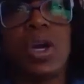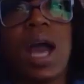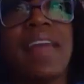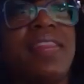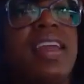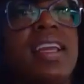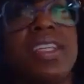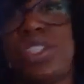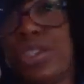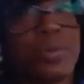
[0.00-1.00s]
So I
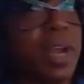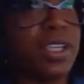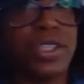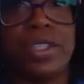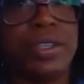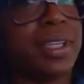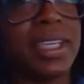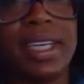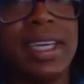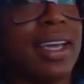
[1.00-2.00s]
think
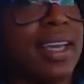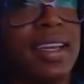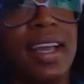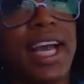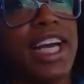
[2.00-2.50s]
generational again.